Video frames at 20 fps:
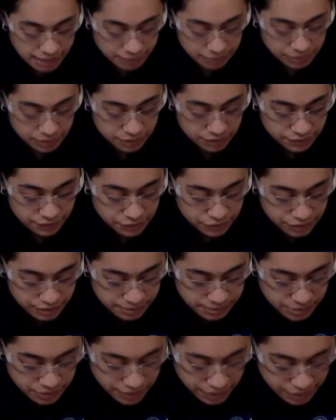Give it a sharp
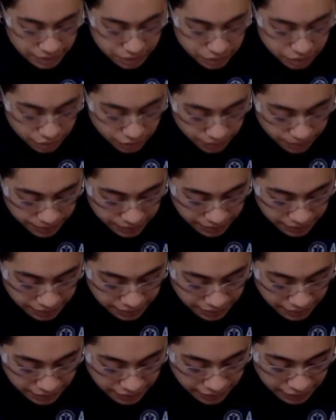scratch, going in
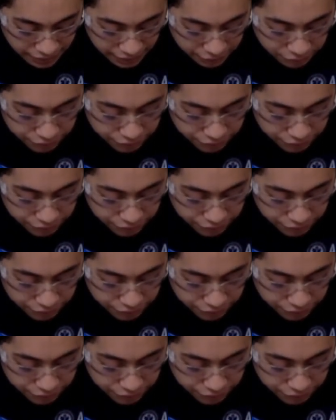at a